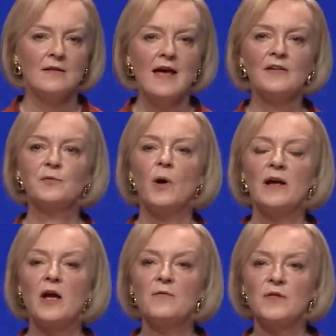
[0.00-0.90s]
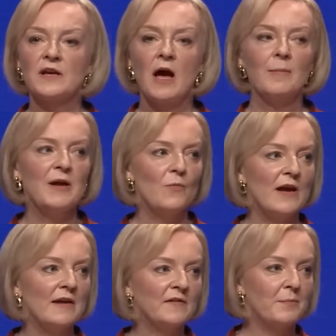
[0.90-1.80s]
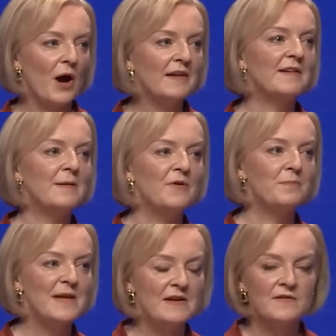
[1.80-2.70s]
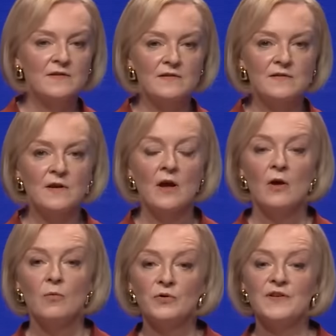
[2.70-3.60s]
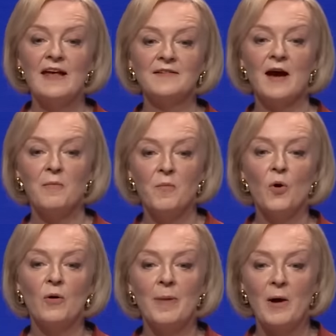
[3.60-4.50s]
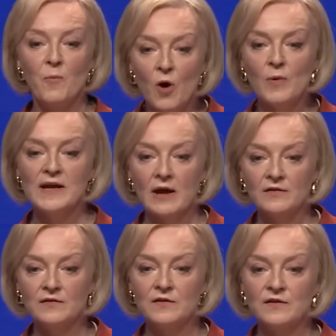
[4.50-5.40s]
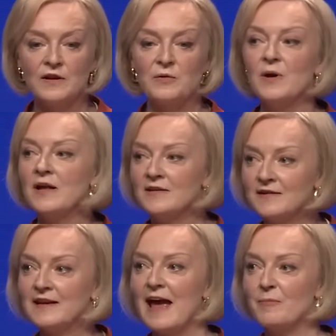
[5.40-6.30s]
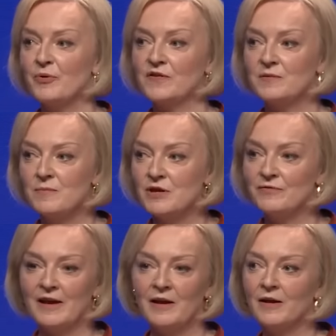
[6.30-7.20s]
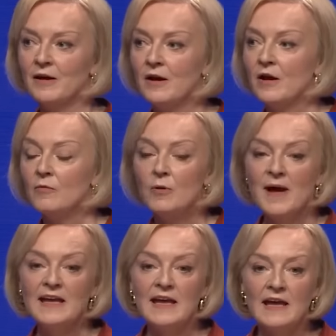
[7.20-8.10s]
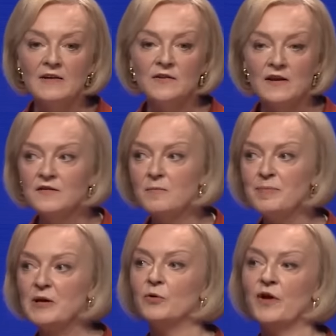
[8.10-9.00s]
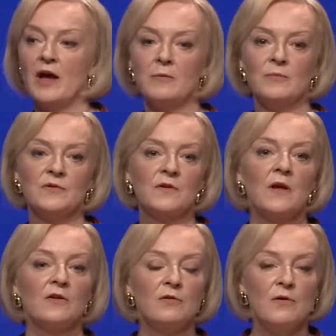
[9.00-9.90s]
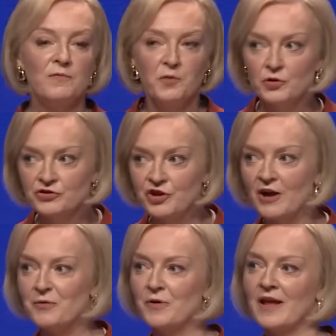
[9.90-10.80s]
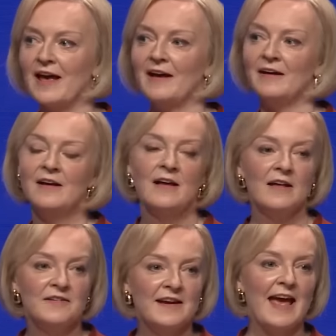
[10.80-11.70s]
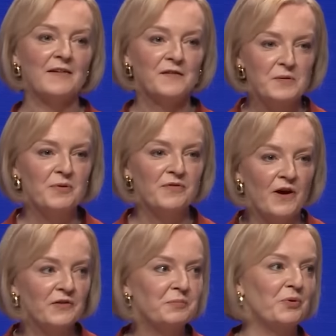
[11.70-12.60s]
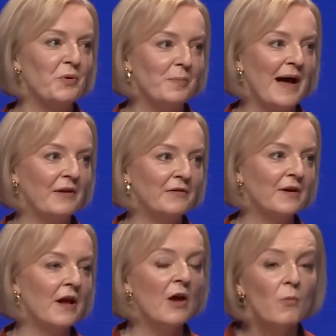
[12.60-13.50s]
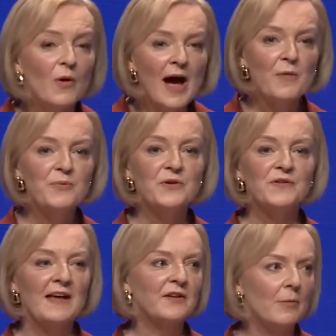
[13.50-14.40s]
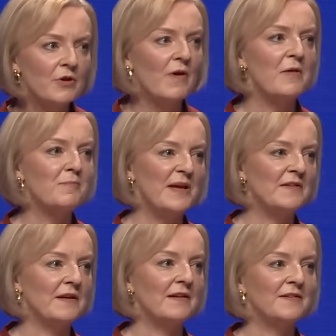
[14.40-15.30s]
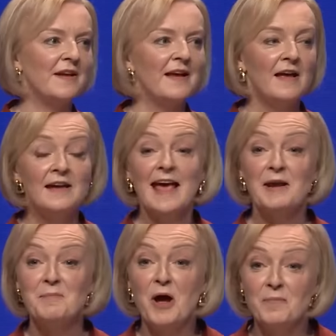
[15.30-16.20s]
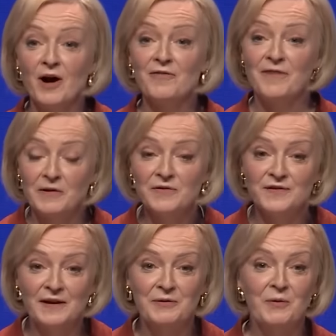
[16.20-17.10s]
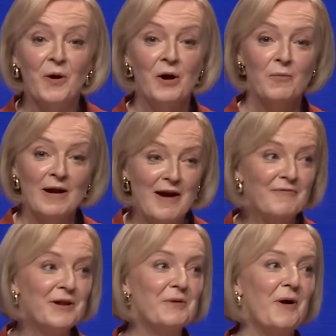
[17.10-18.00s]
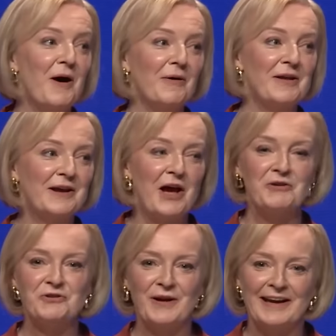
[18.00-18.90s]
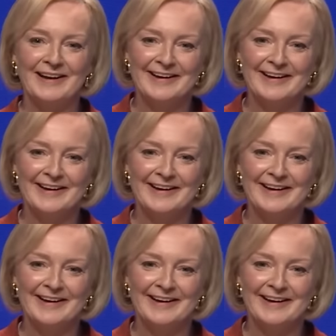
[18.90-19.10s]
That's why over the coming weeks, my team of ministers will set out more about what we're going to do to get Britain moving. We'll make it easier to build homes, to afford childcare and to get super fast broadband. We'll help you set up your own business and get a mobile phone signal wherever you are in the country.